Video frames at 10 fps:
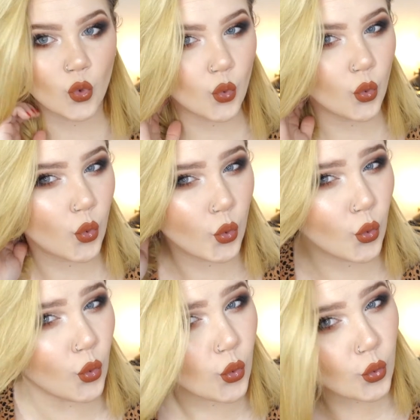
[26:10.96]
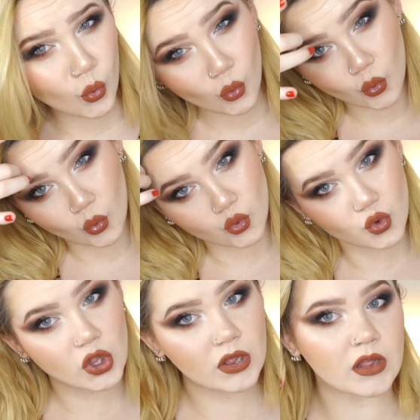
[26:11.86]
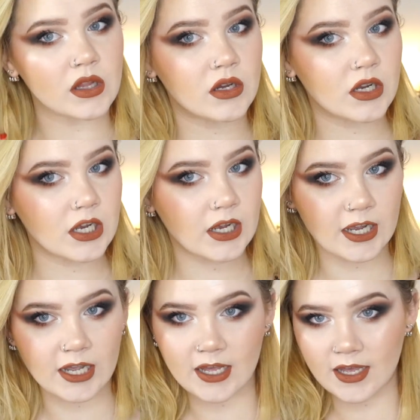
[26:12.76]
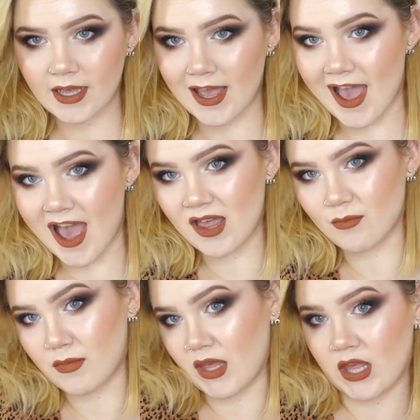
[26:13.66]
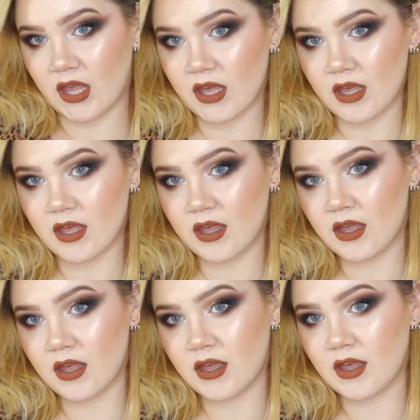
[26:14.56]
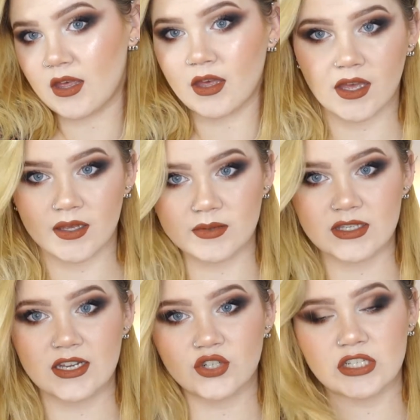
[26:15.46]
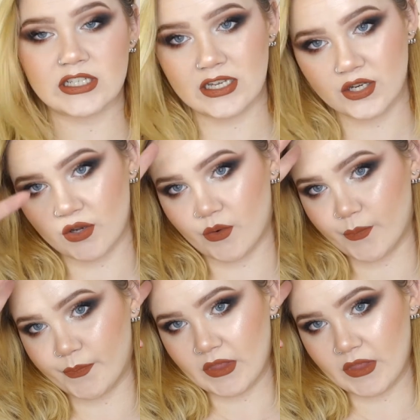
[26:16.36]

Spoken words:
Woo! Look at me. I'm Sandra D. No.